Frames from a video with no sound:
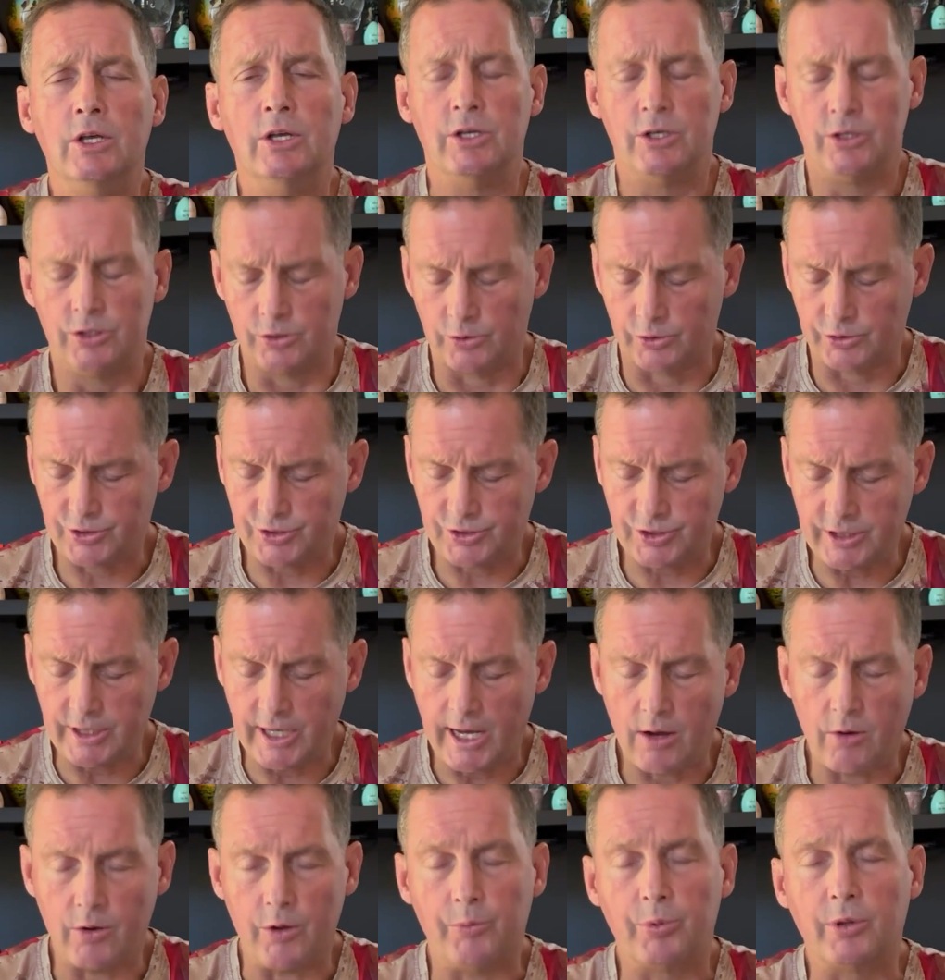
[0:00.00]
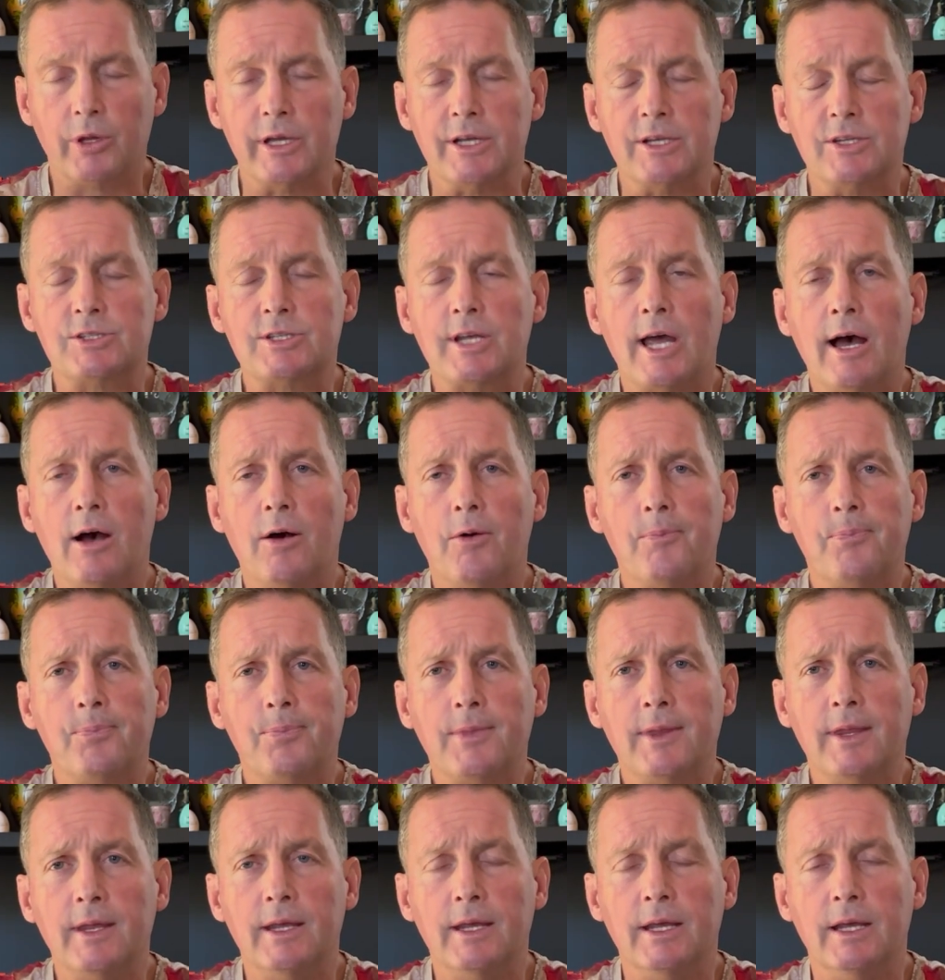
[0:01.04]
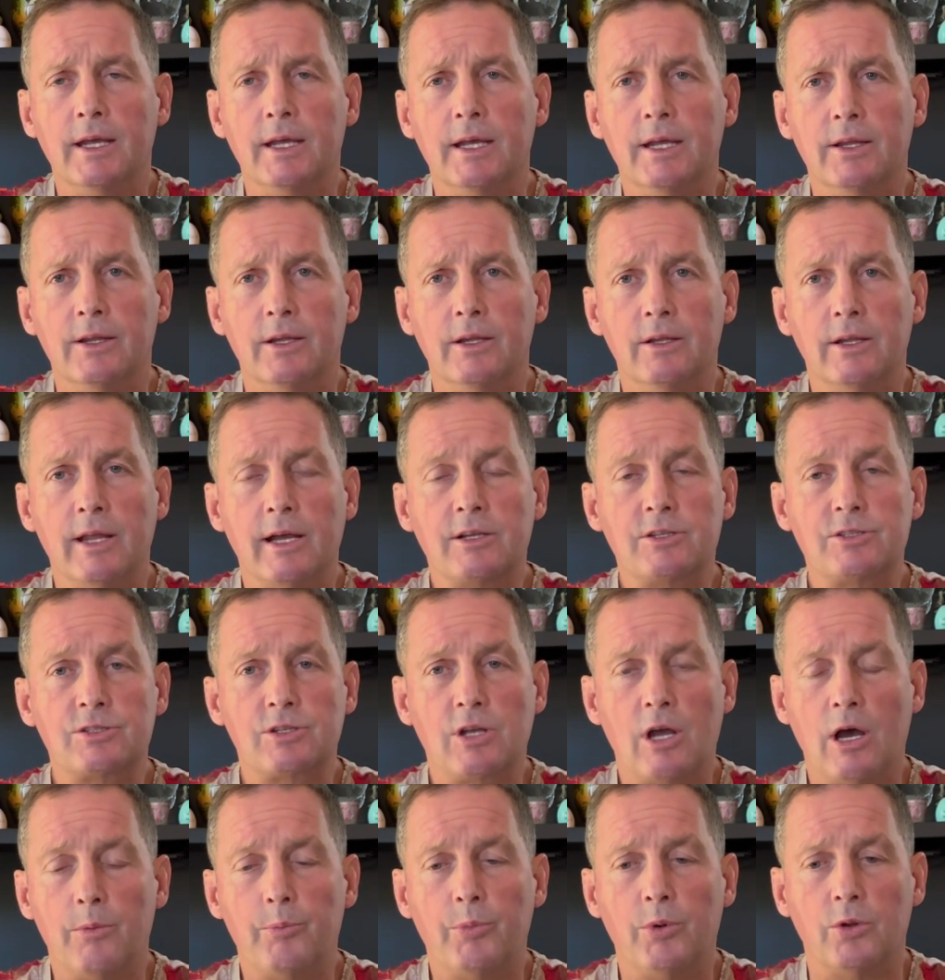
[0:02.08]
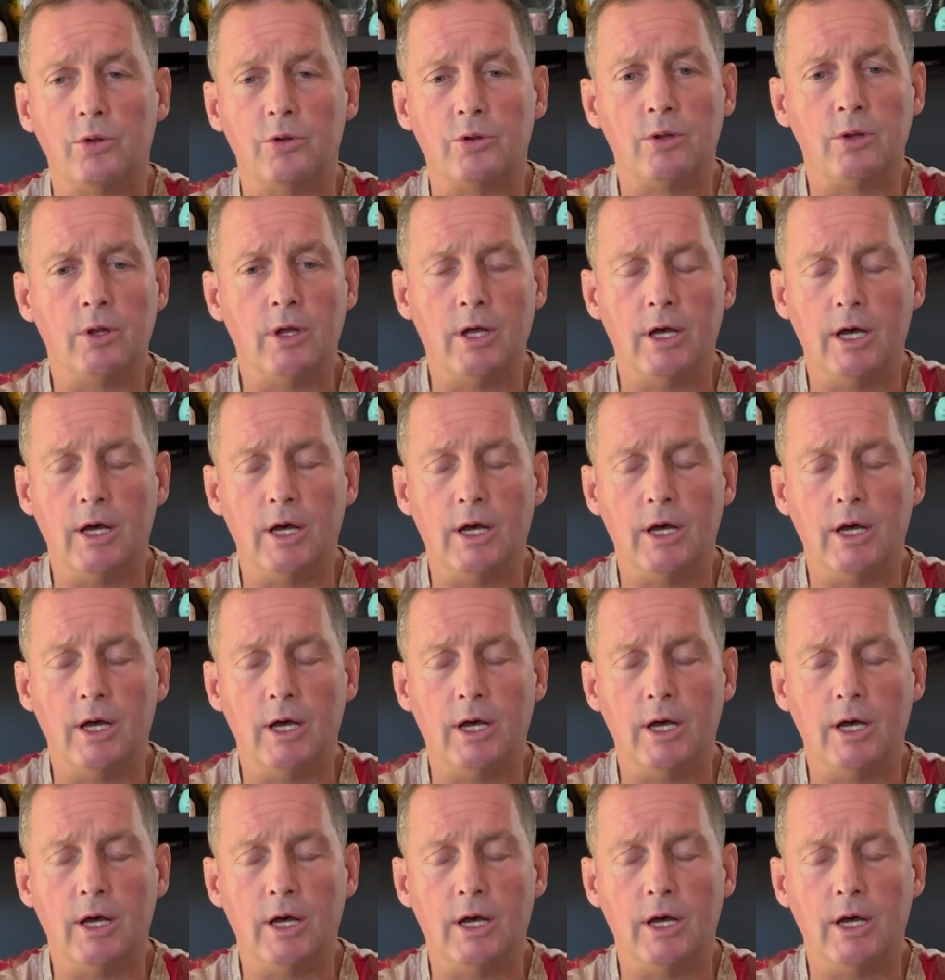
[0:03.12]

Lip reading: you'll see how it plays out in the next couple